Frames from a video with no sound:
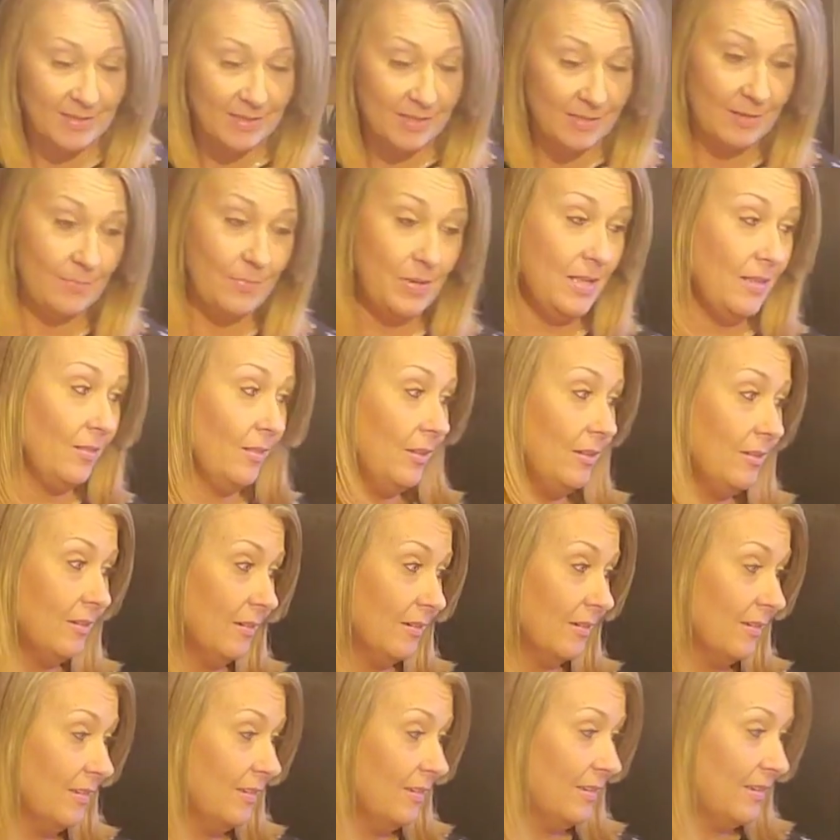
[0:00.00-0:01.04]
gonna be
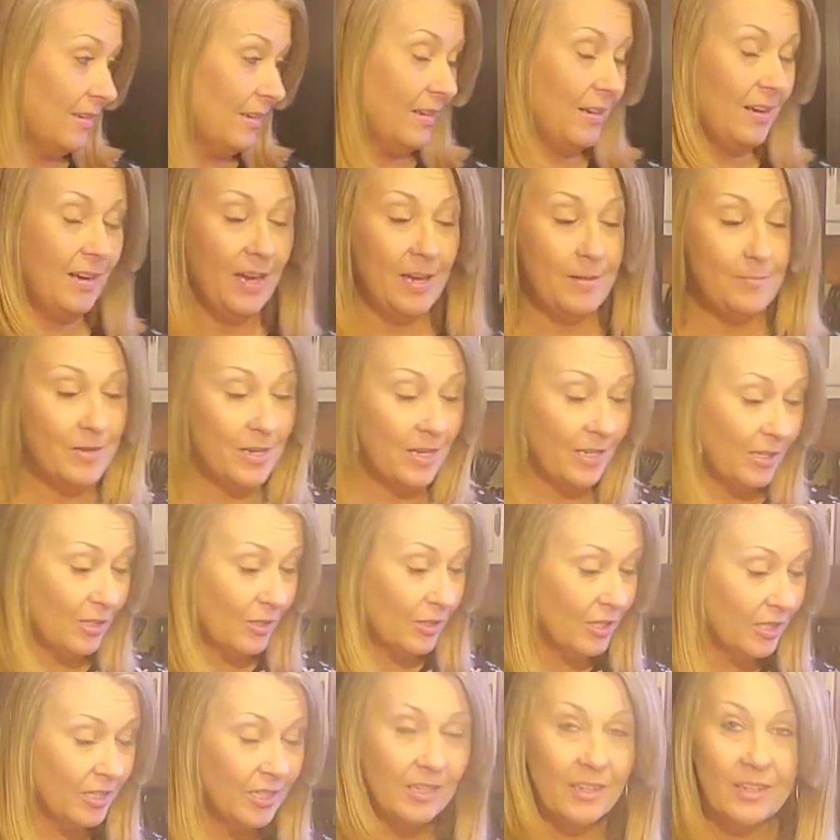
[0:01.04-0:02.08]
long. I'm not a
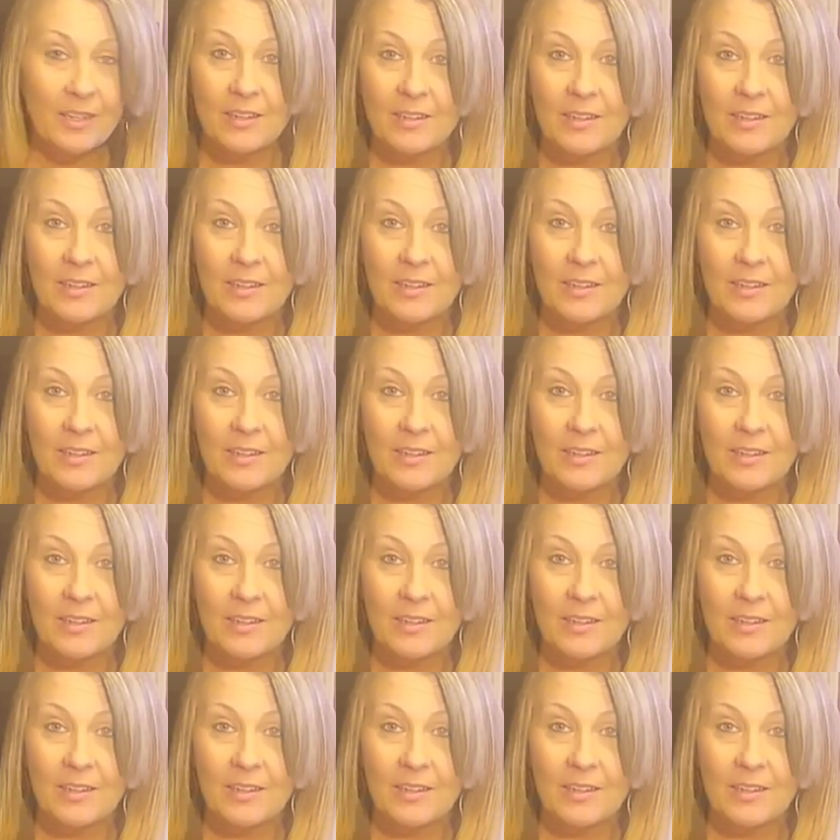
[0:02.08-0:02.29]
cook,